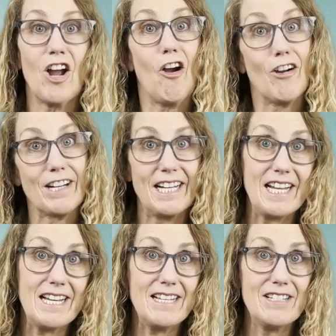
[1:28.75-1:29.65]
Our
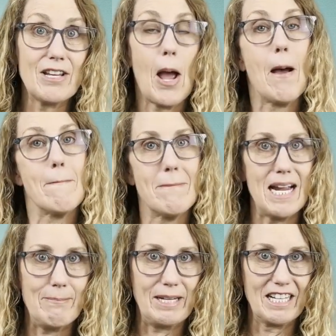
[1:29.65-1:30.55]
kids
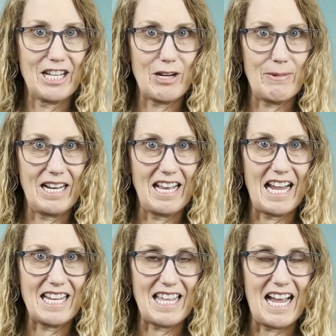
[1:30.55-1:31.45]
might be a little bit
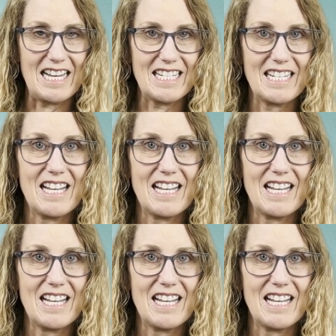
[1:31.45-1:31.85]
like that.